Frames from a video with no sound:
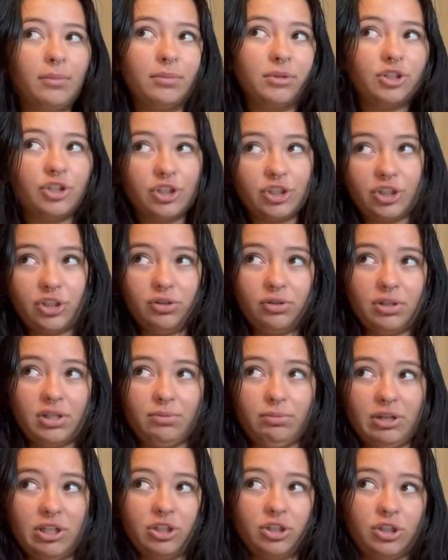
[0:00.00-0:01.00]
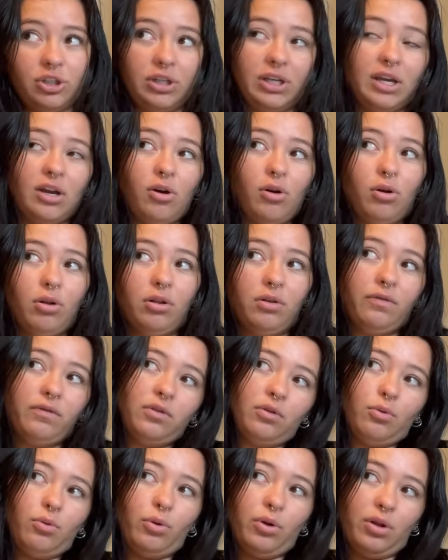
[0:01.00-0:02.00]
Just so you can make sure you get all of
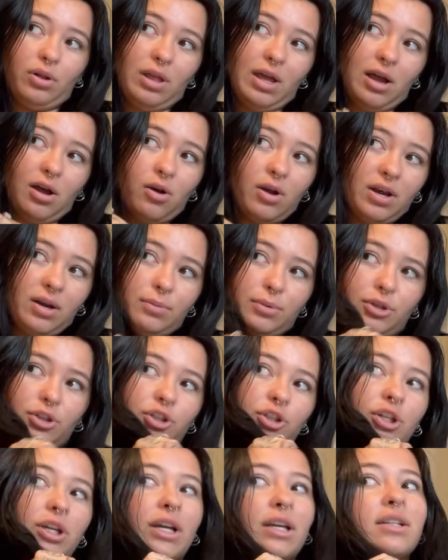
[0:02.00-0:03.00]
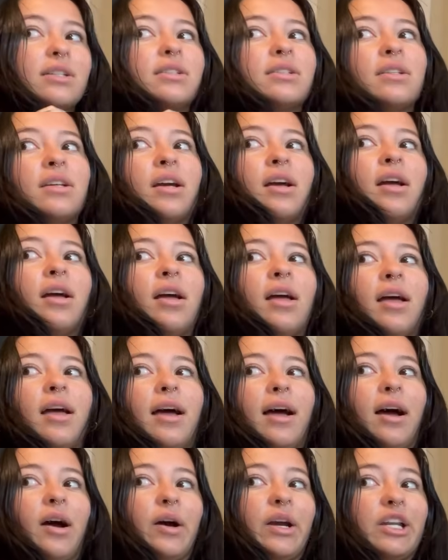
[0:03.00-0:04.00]
the oil out. And I'm gonna show you guys
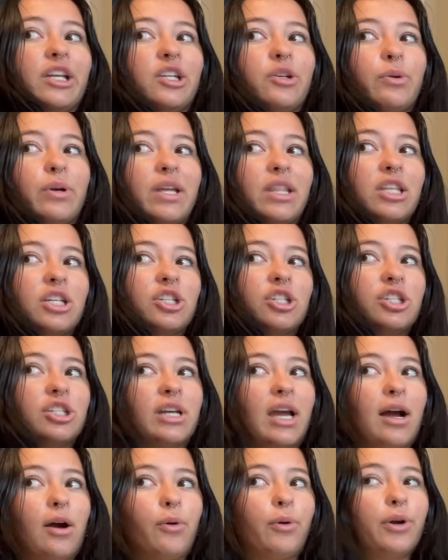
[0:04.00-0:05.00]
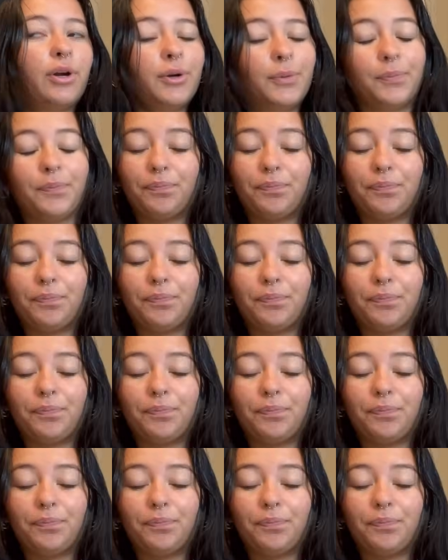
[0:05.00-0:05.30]
how I do it in the shower.